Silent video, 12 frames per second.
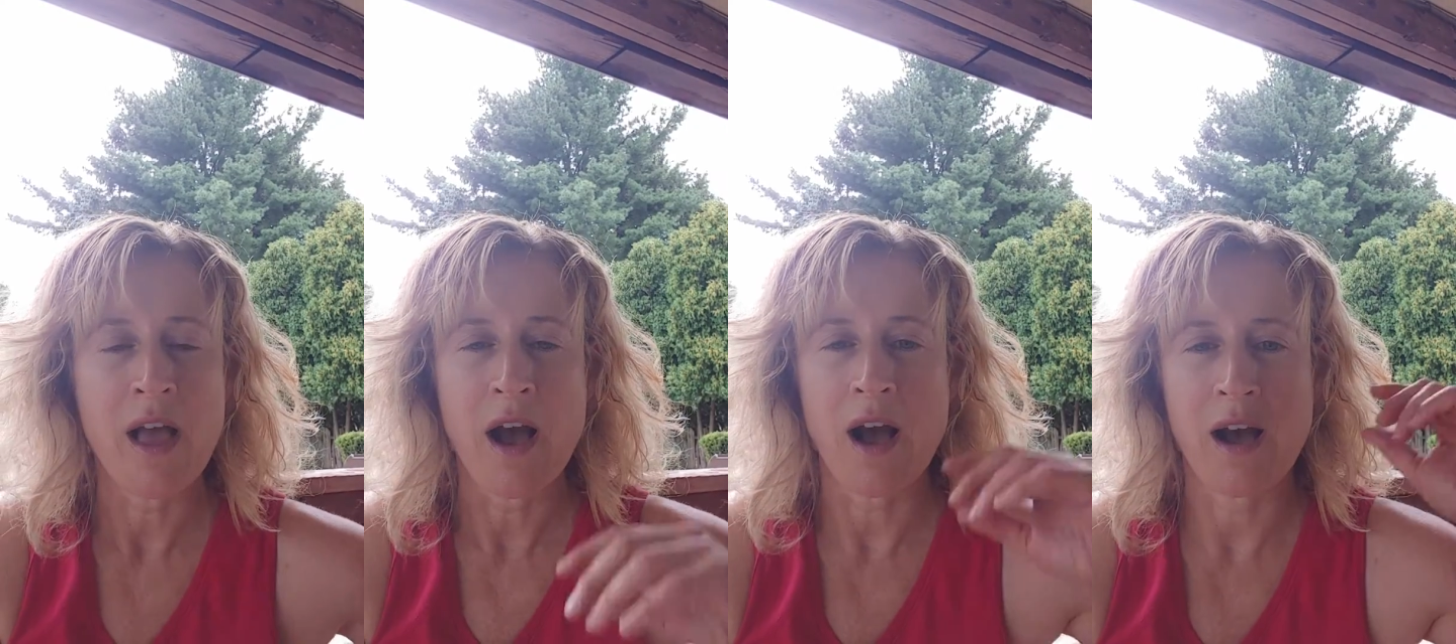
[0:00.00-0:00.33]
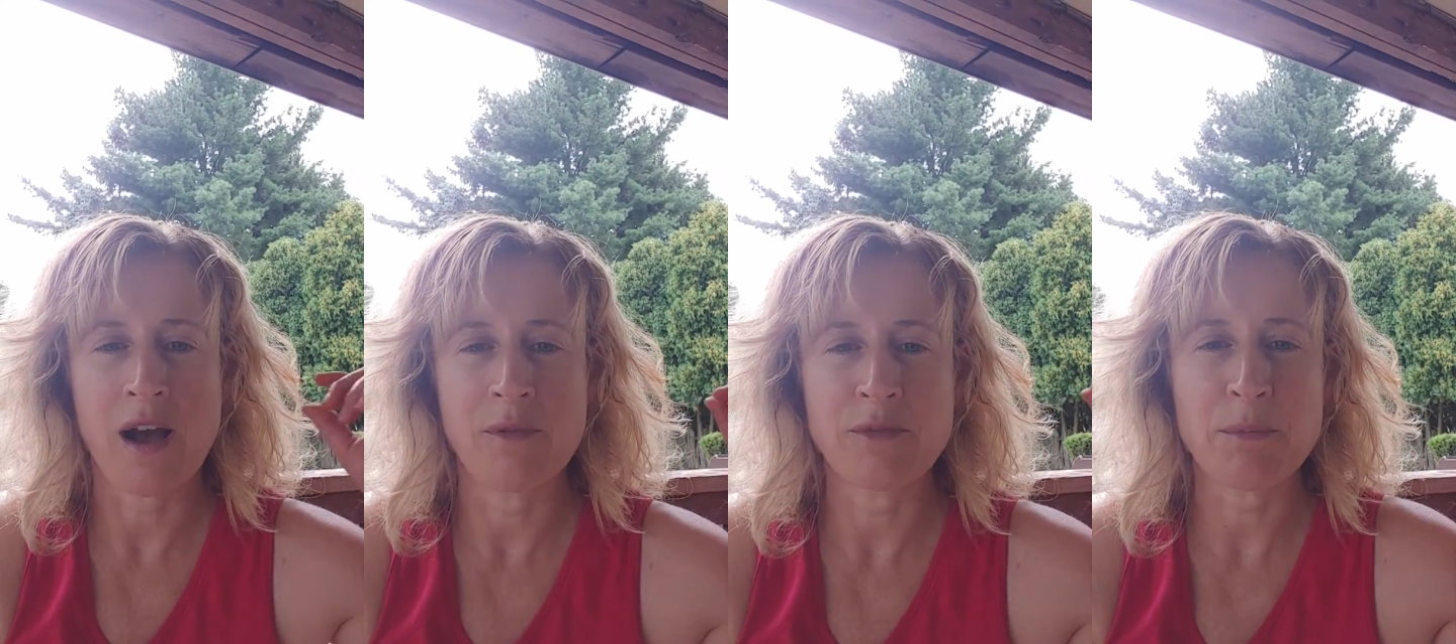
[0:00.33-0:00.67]

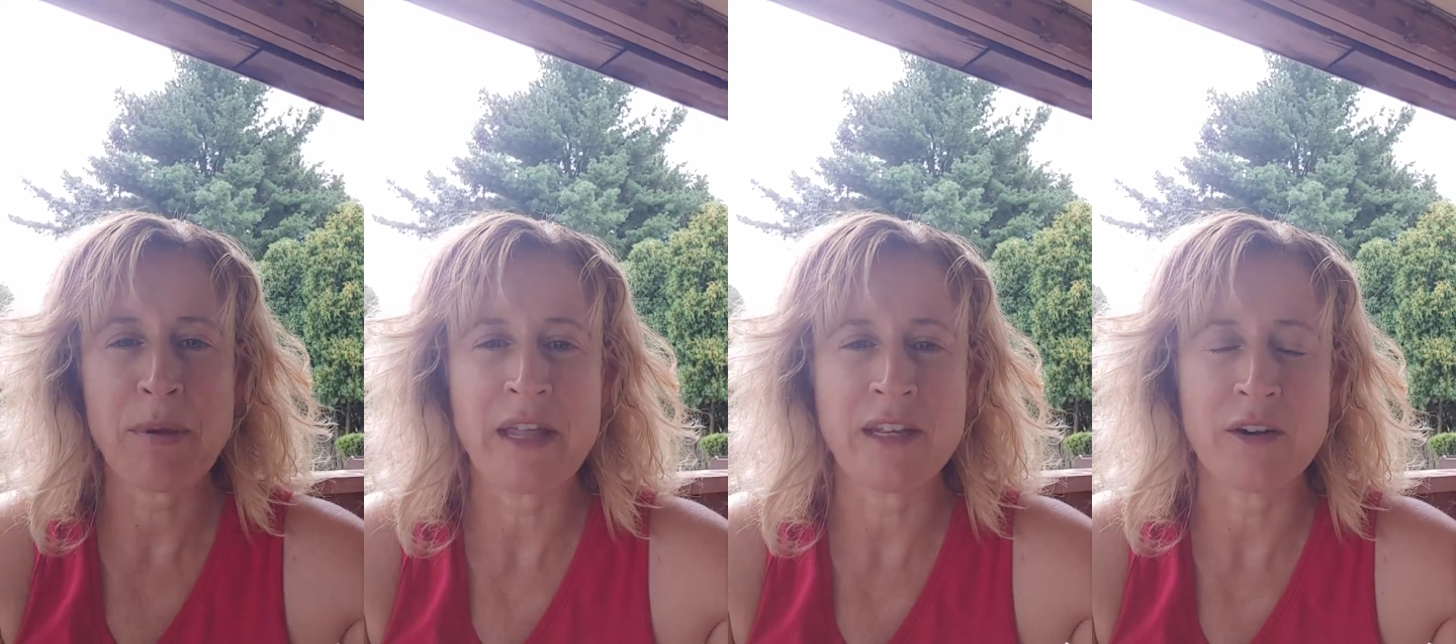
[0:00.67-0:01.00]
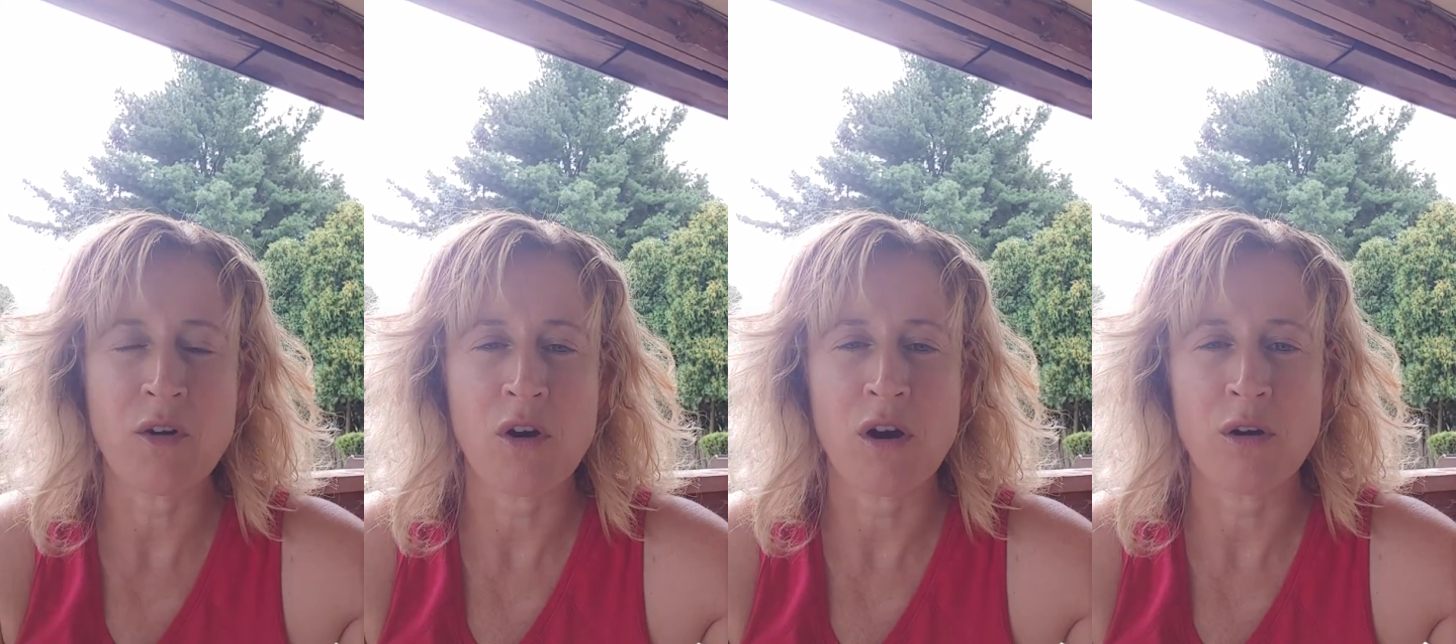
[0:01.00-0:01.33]
um, depending
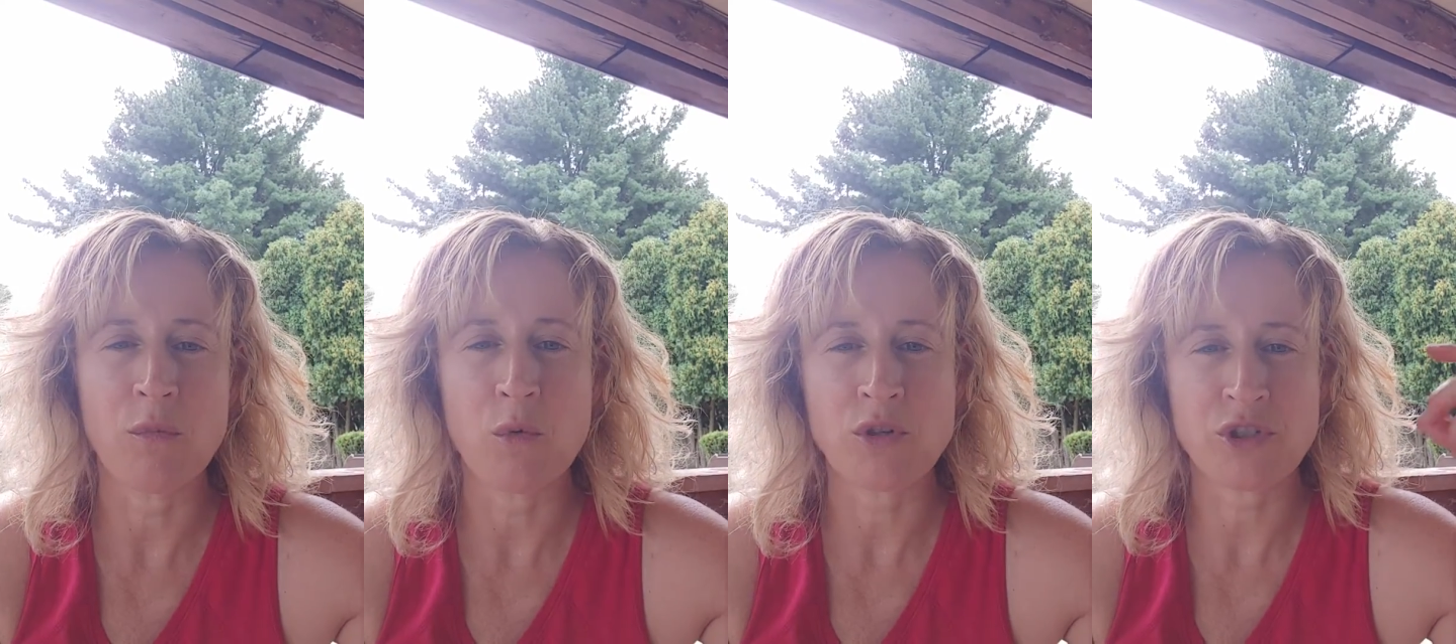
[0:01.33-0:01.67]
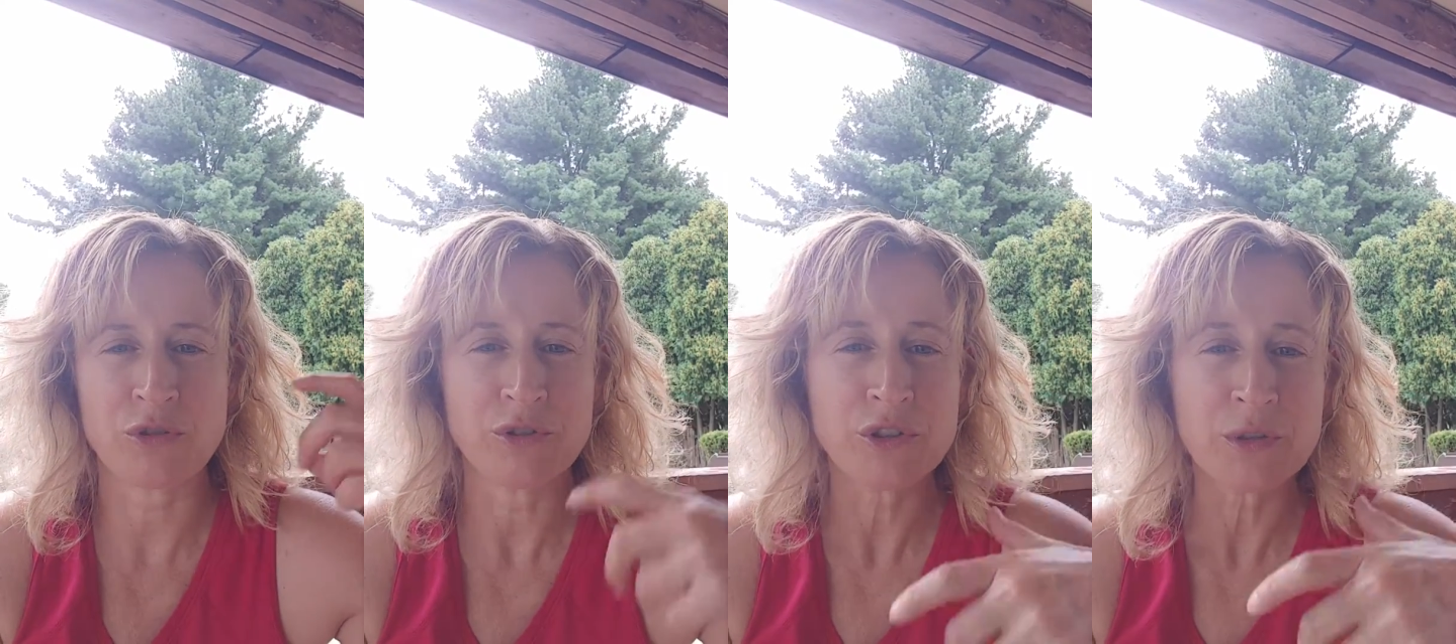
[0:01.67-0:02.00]
on what
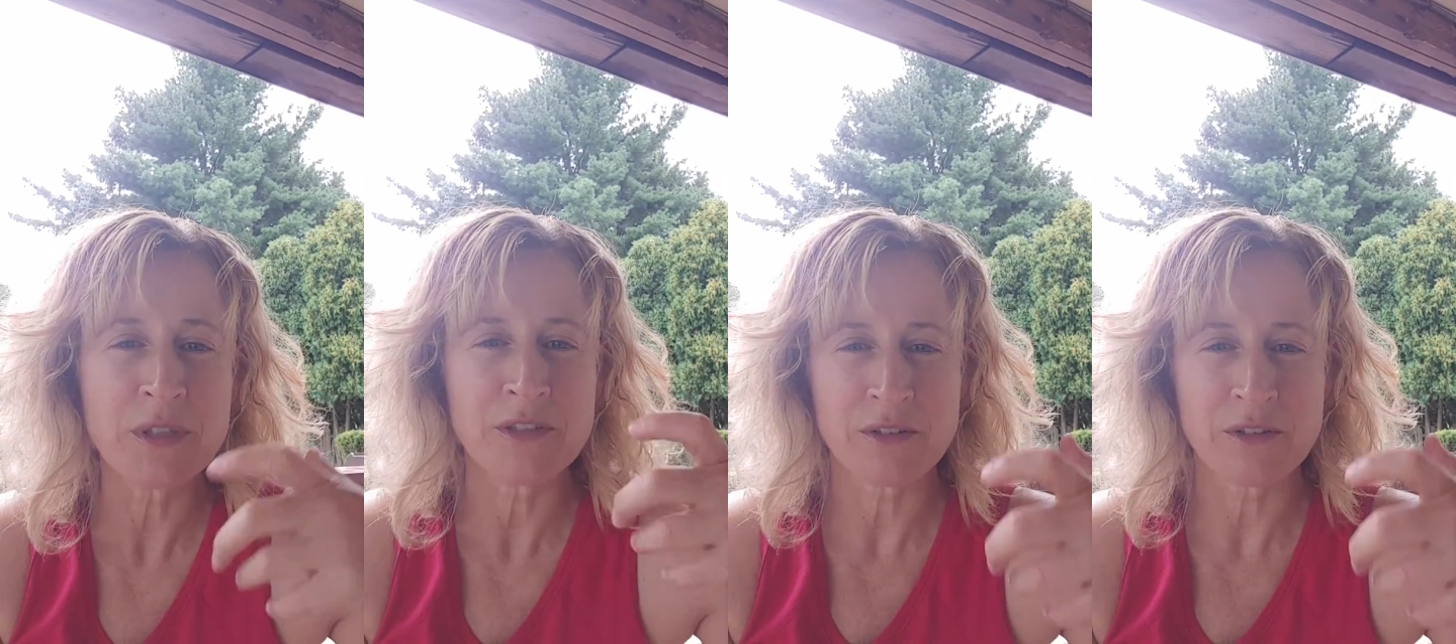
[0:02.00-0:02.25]
you're doing,